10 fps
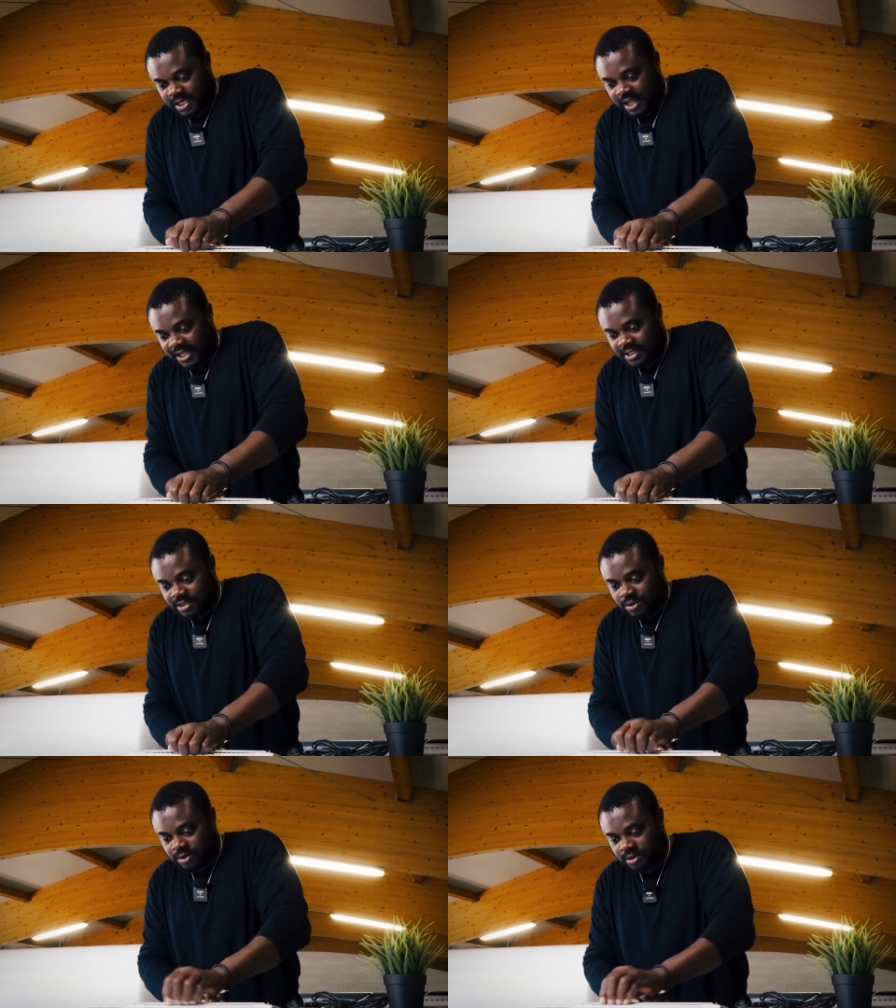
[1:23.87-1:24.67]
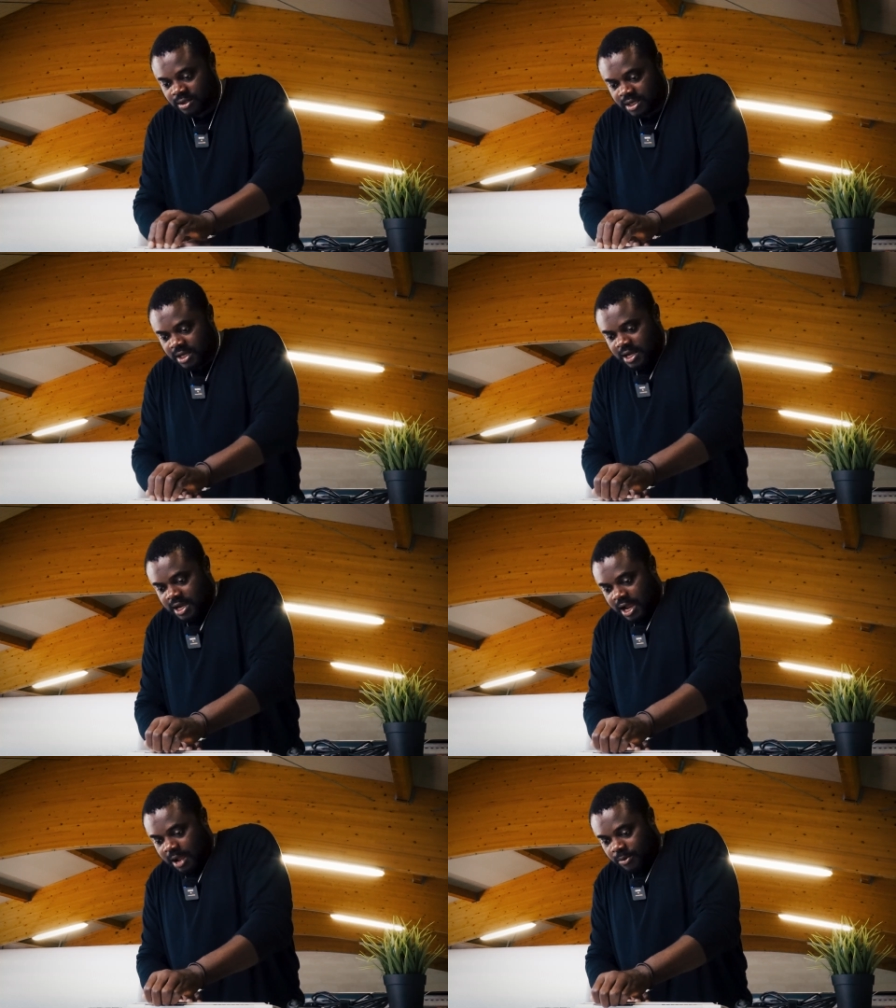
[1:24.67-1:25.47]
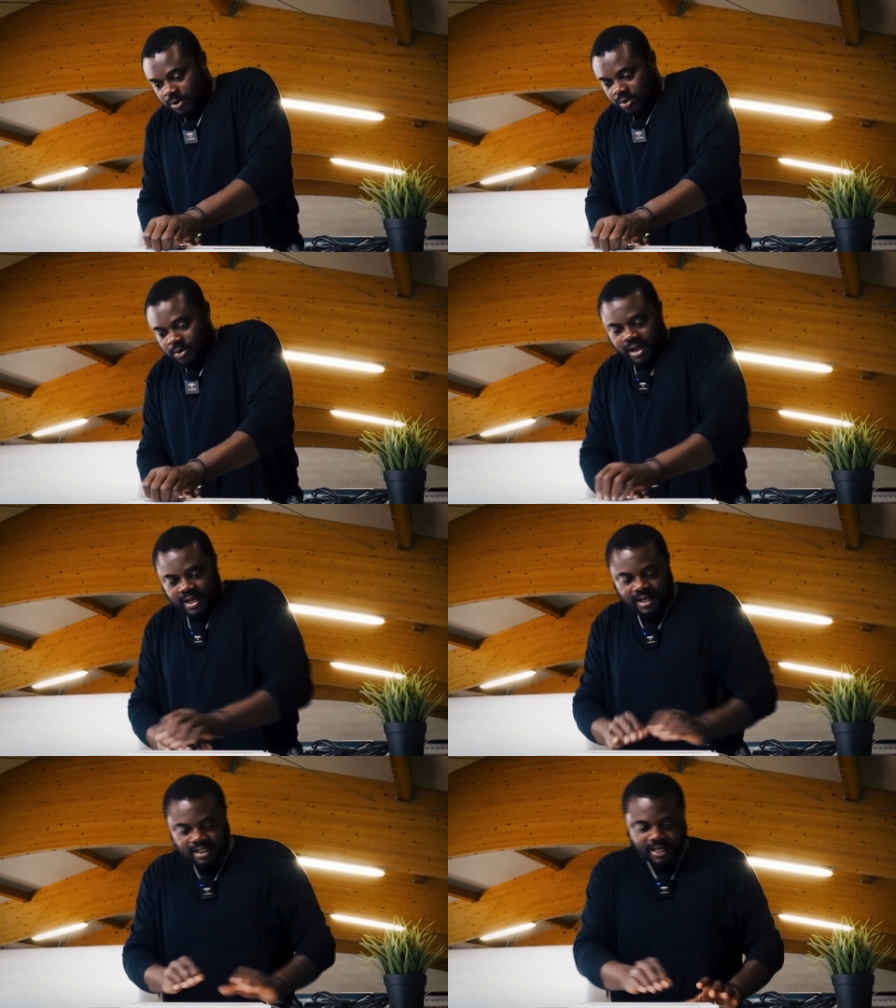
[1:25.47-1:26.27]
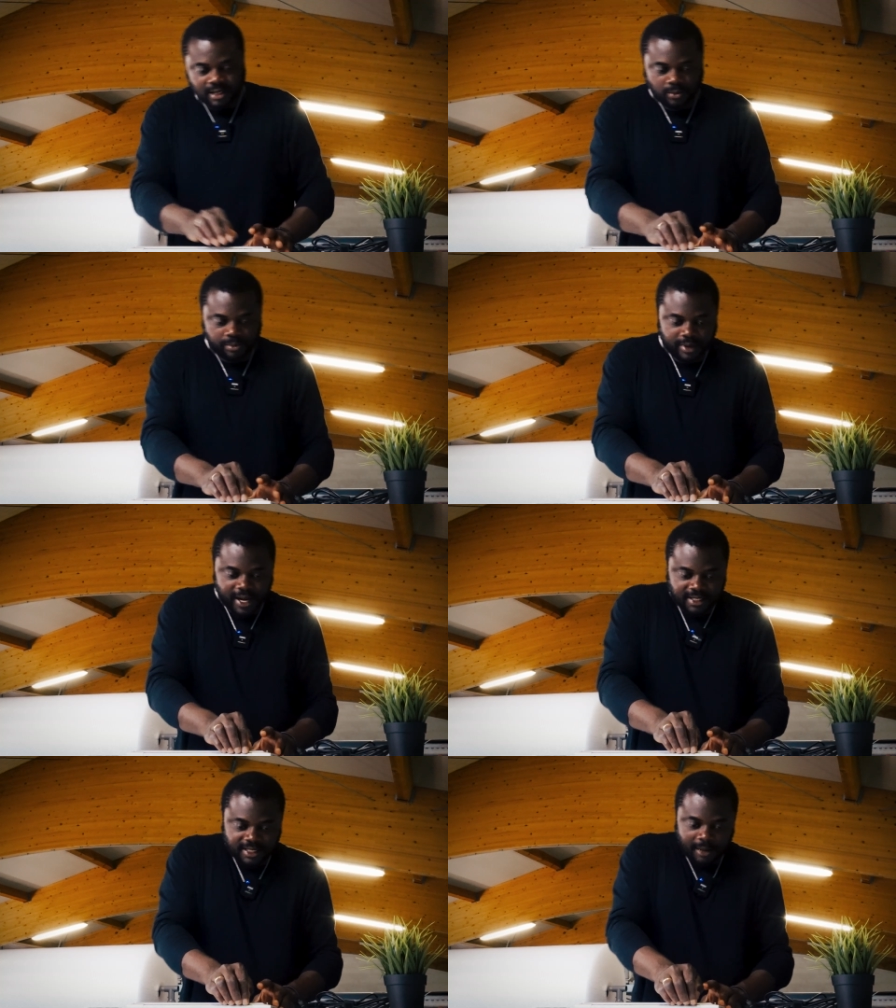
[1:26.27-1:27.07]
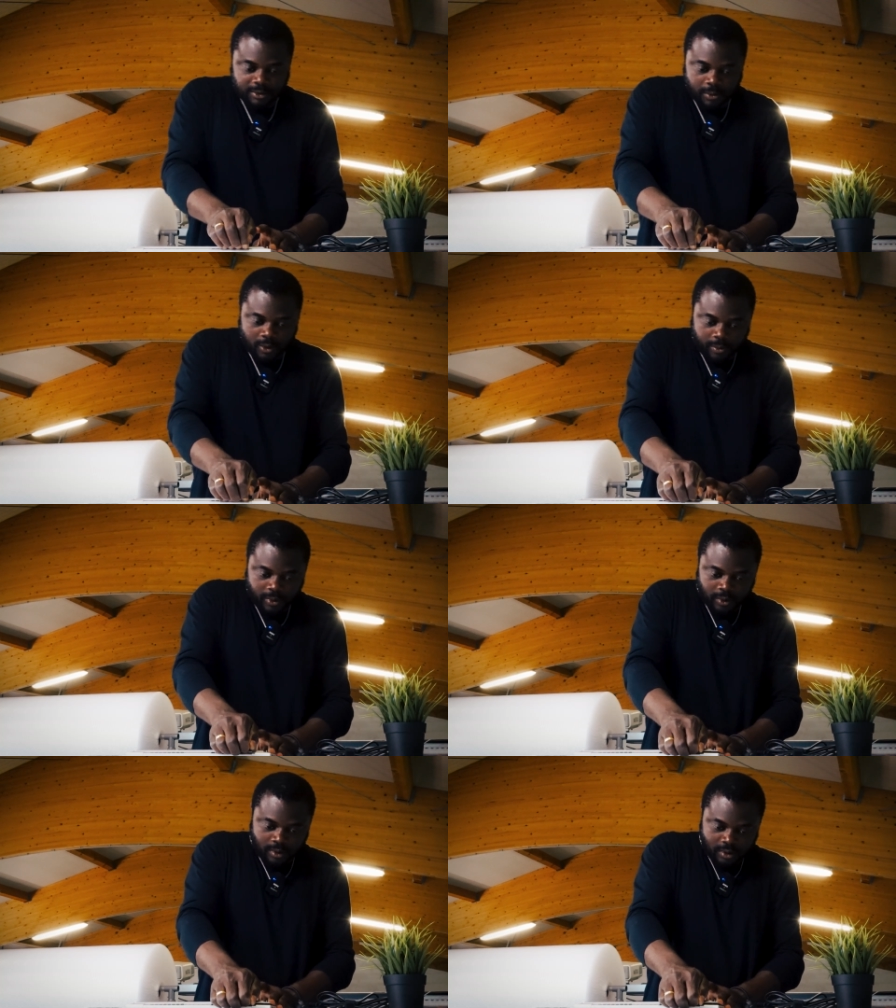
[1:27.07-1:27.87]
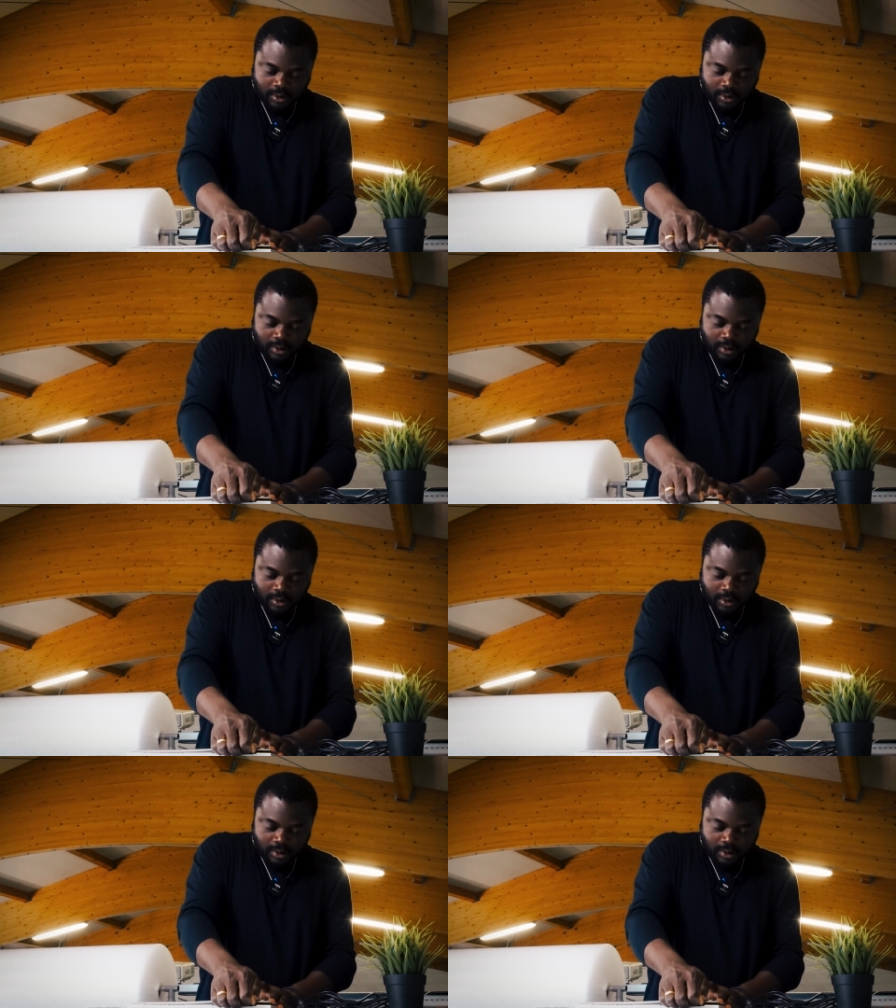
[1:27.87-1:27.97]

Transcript: Now that that is done, I'm going to go ahead and try to pry this laptop open.